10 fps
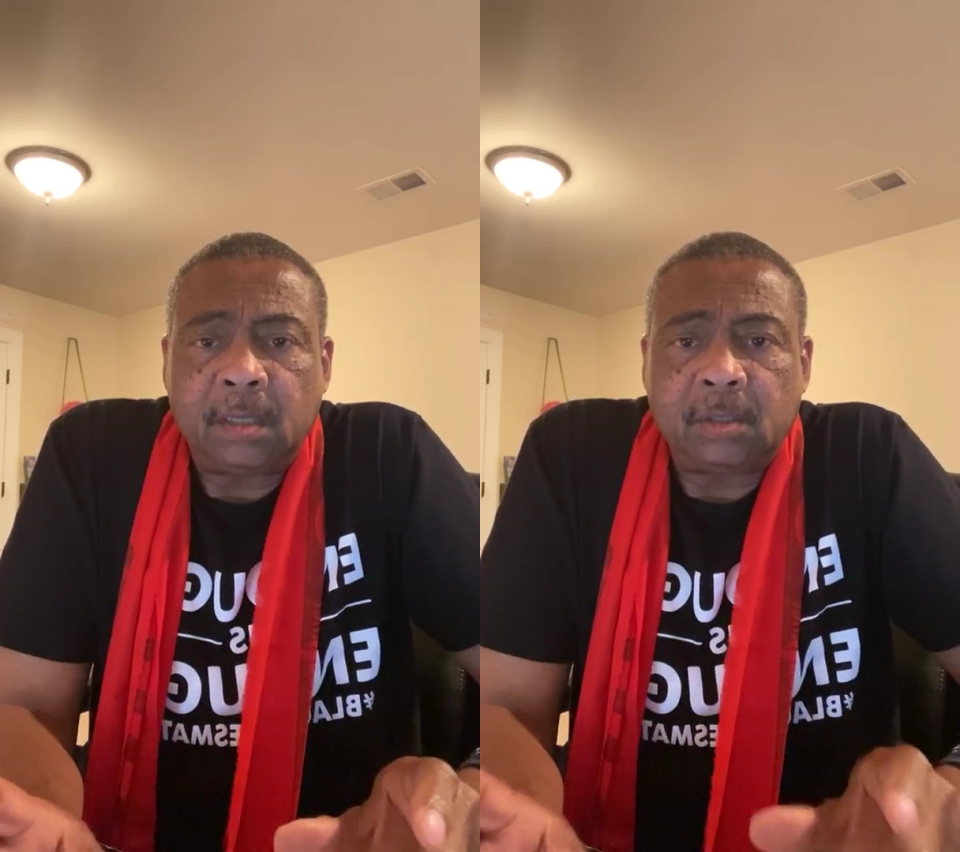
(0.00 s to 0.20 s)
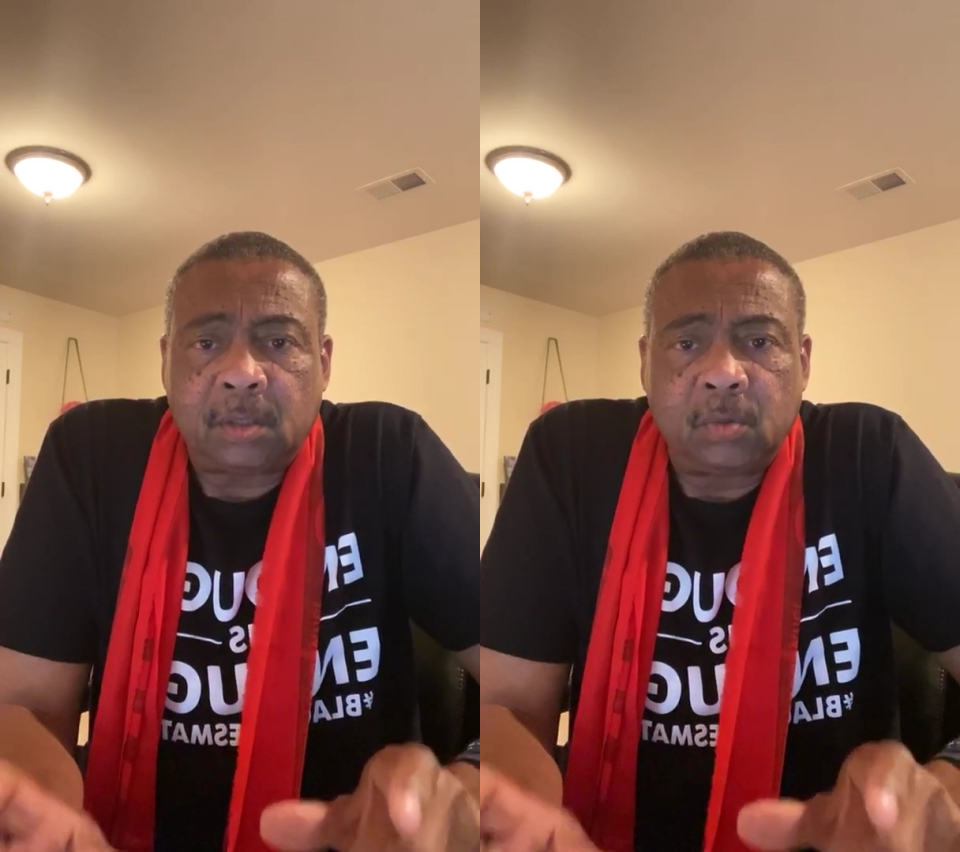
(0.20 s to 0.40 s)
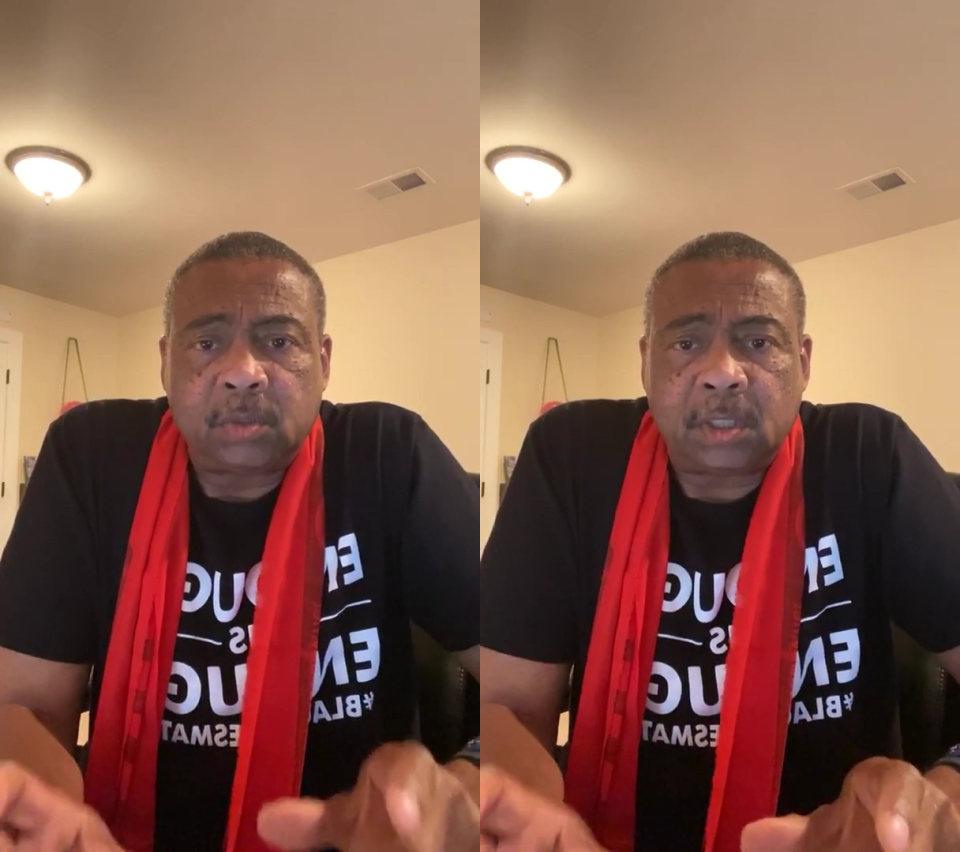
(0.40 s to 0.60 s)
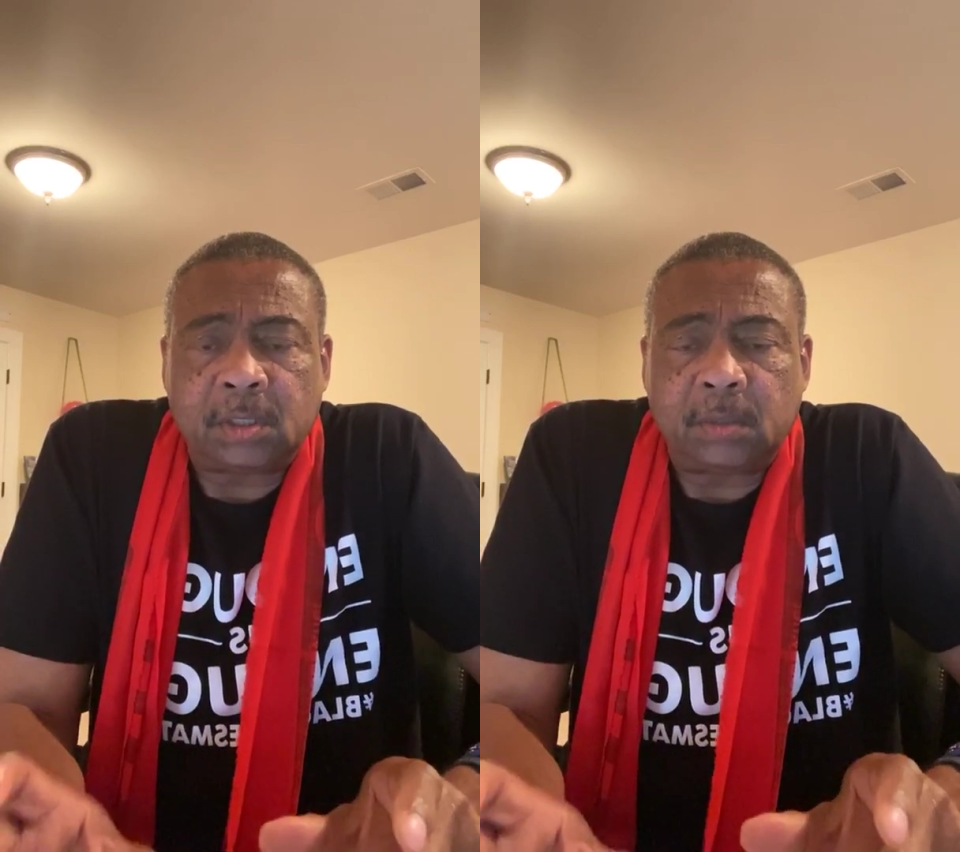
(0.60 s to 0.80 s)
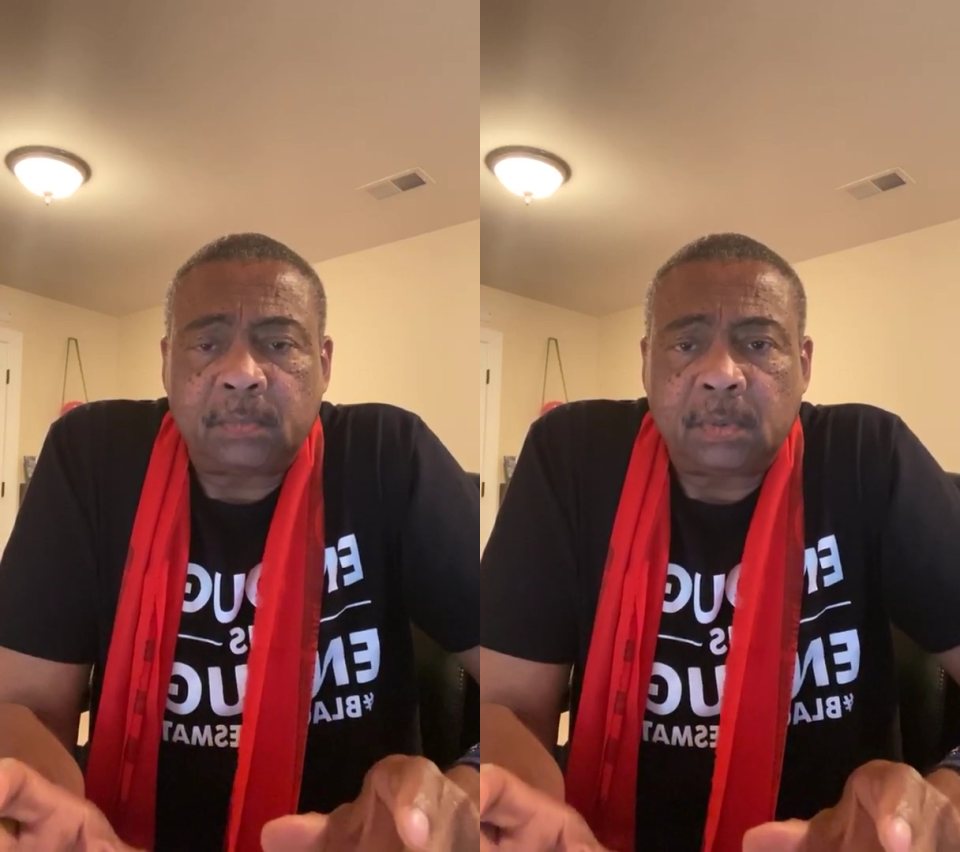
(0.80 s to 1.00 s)
school
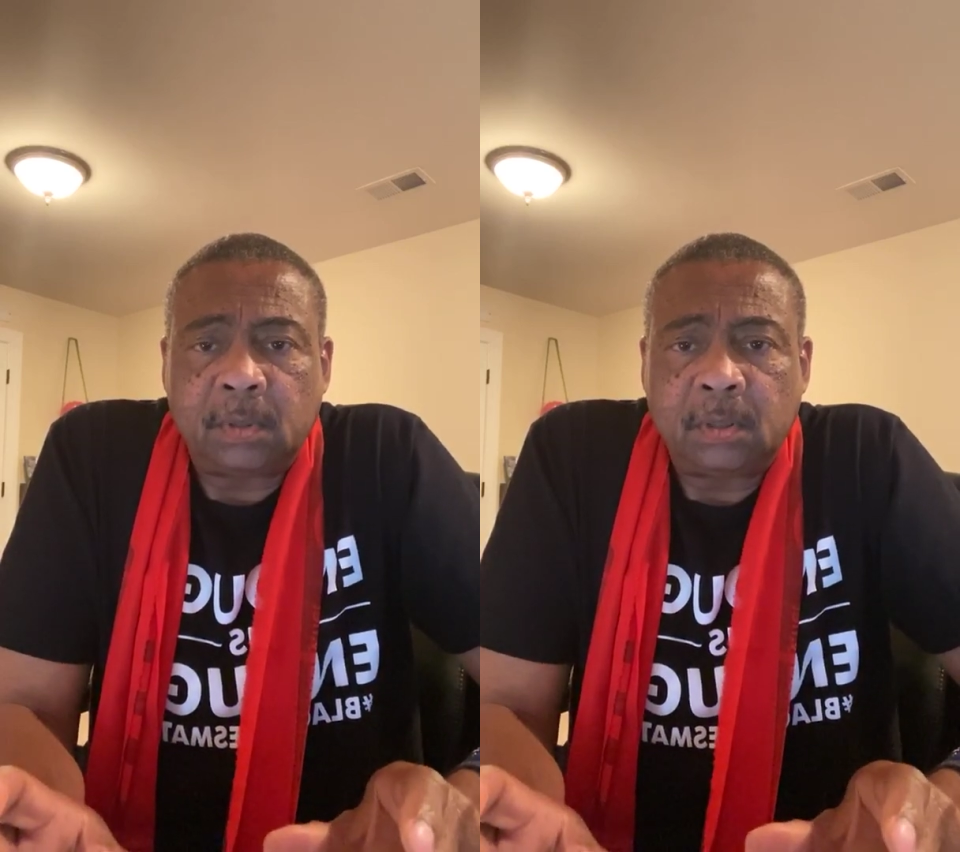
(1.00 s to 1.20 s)
system